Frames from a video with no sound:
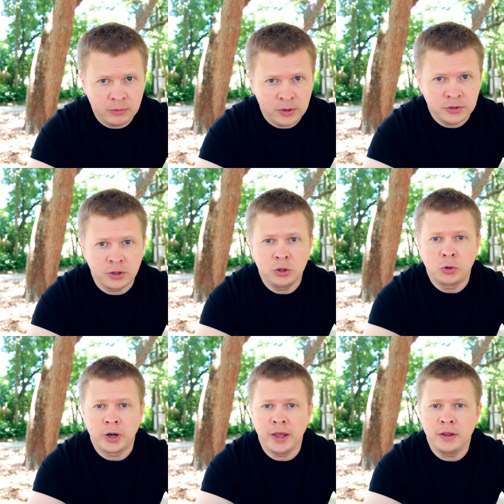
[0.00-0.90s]
with
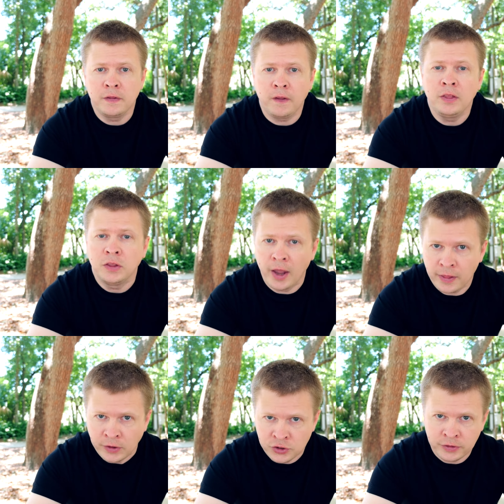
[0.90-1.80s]
Ukrainian
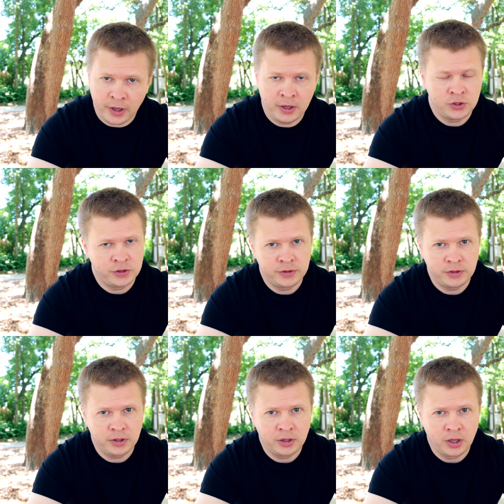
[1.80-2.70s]
intelligence
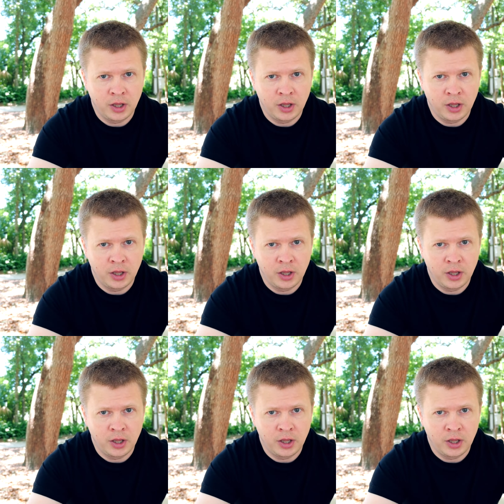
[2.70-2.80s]
agency